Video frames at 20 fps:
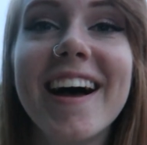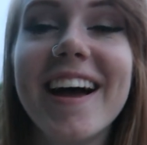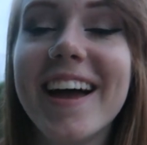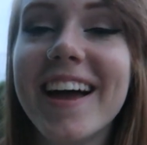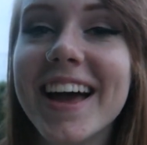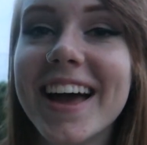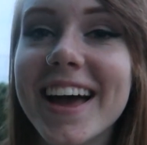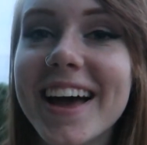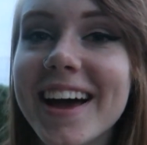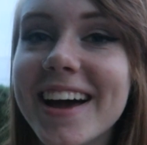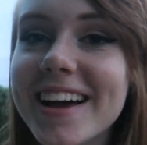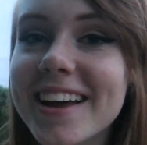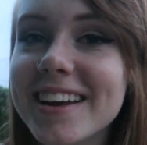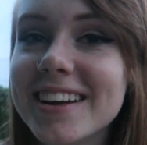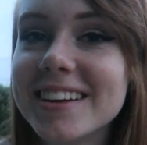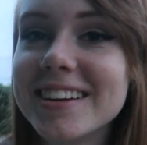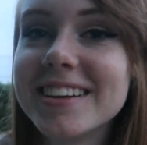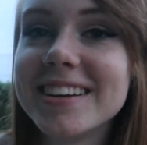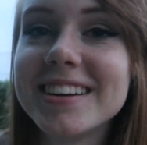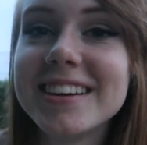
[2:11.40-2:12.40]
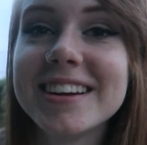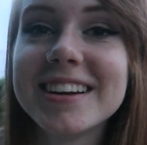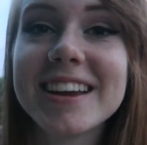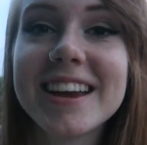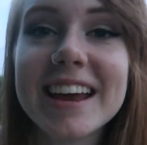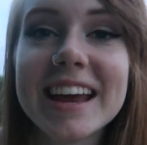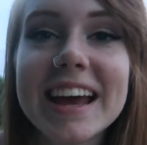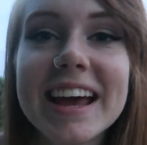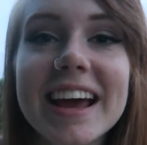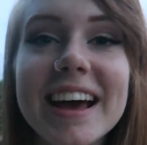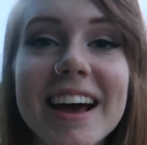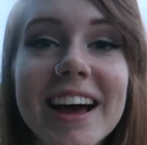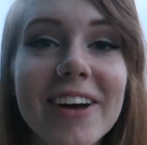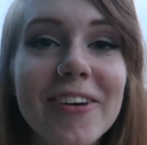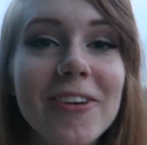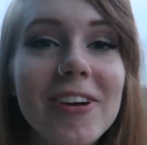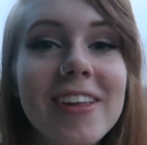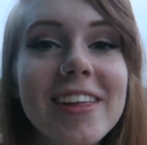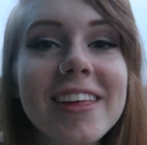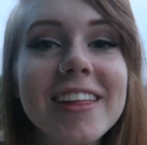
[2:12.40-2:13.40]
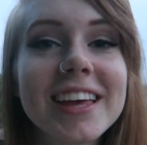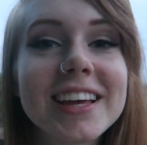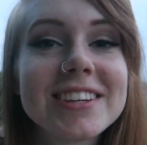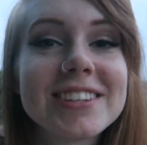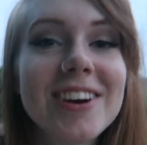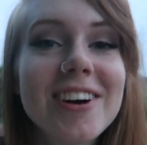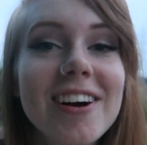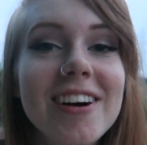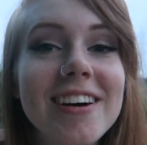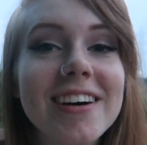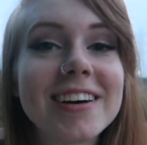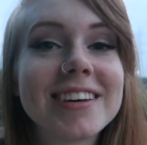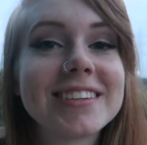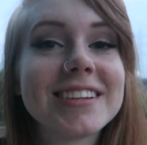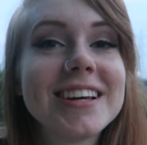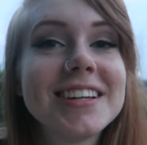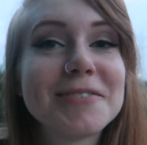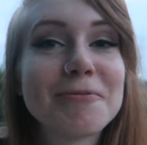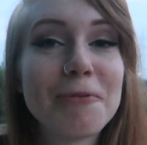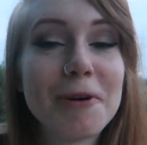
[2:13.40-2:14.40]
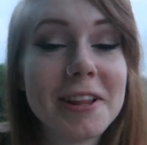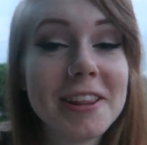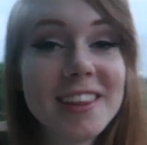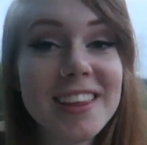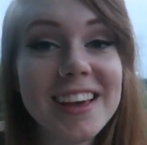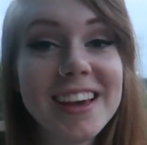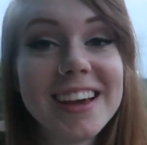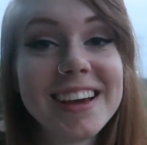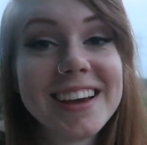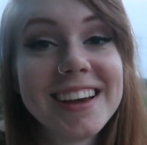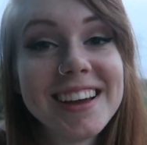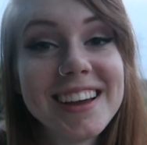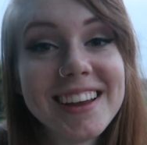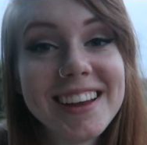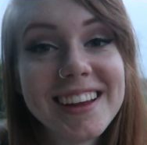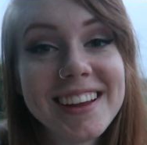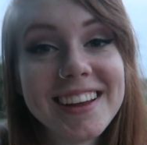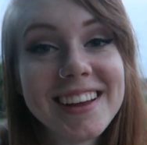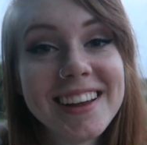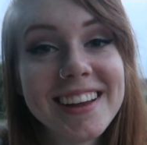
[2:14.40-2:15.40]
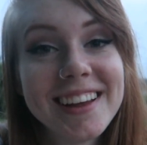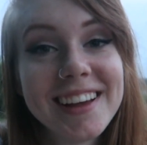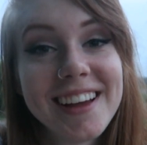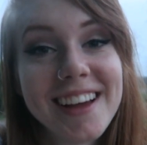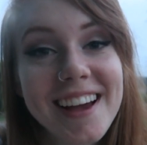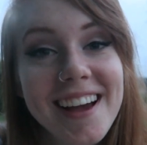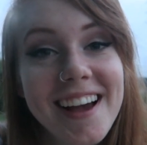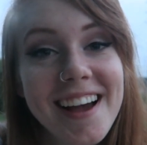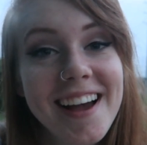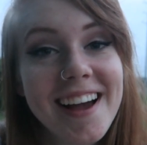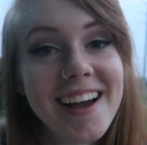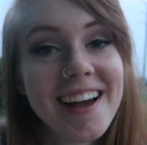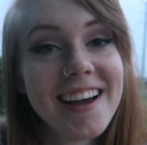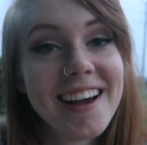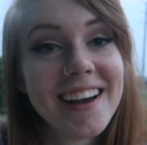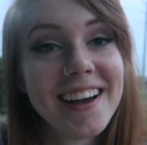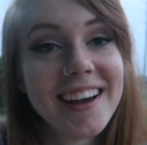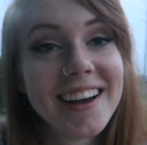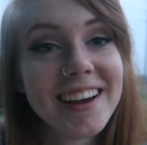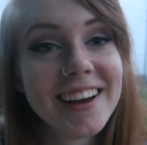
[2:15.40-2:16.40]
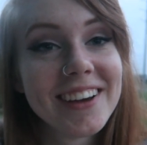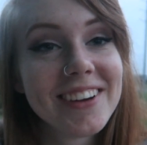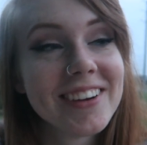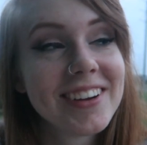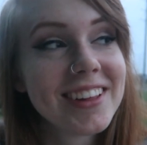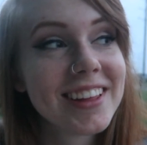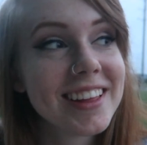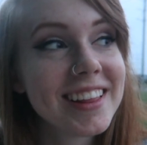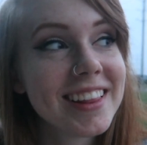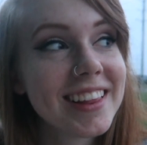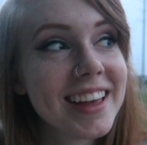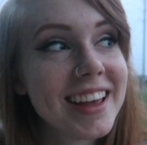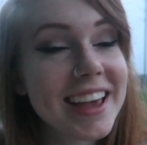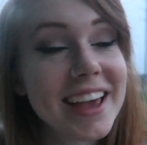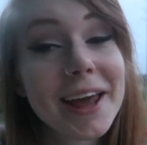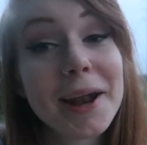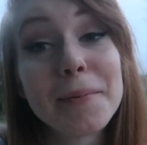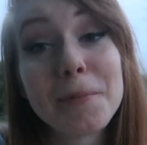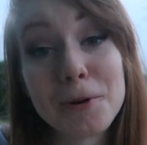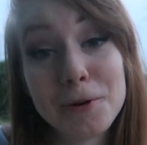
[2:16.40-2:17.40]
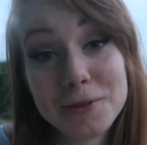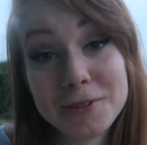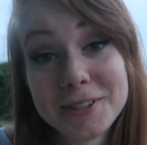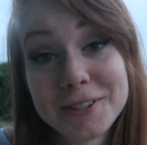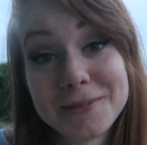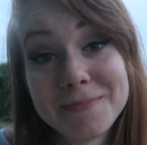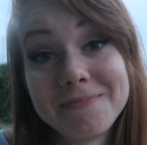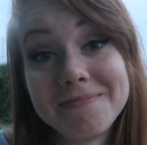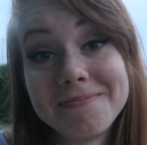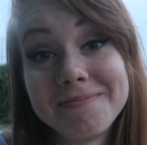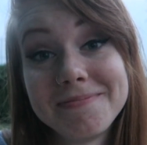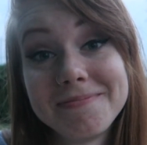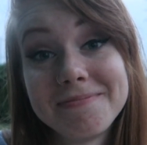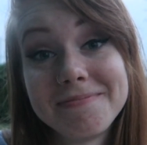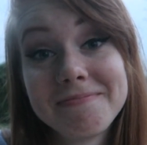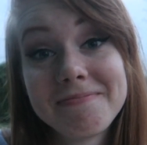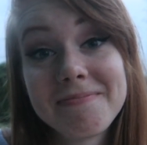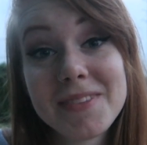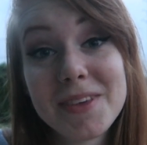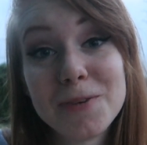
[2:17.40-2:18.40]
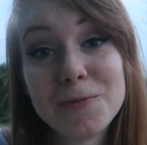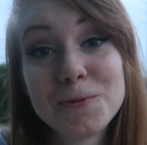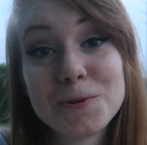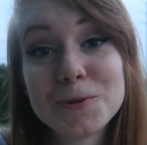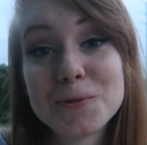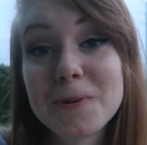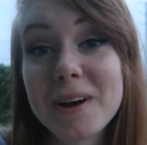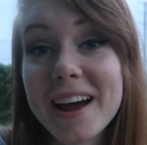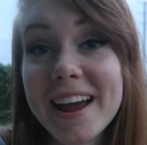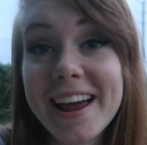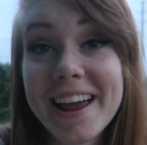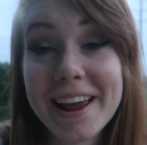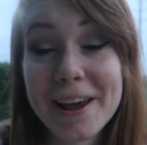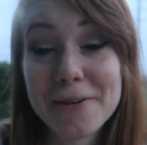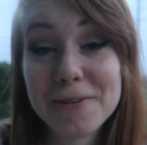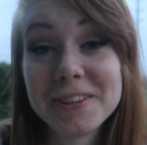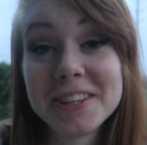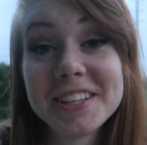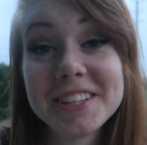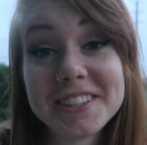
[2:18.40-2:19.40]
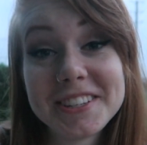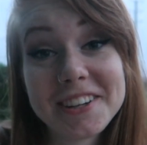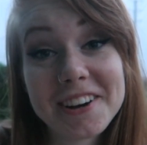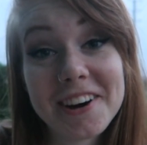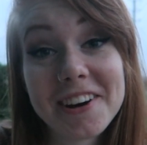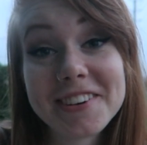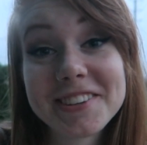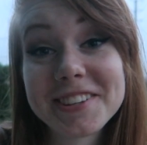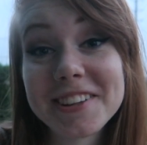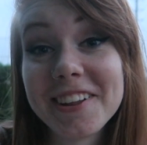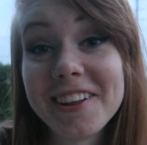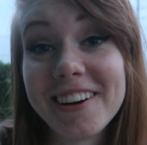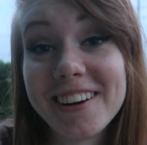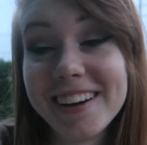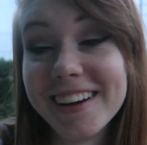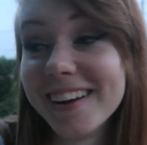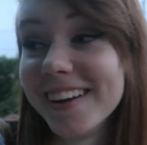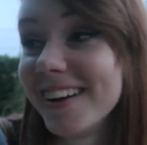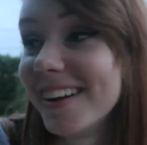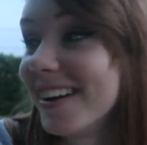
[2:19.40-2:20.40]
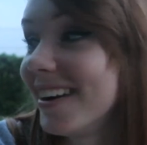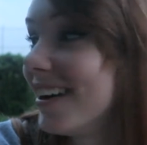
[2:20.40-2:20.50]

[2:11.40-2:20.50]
And yeah, I really like dogs. That's one thing. I really like animals, which is why I hang out with these dogs a lot.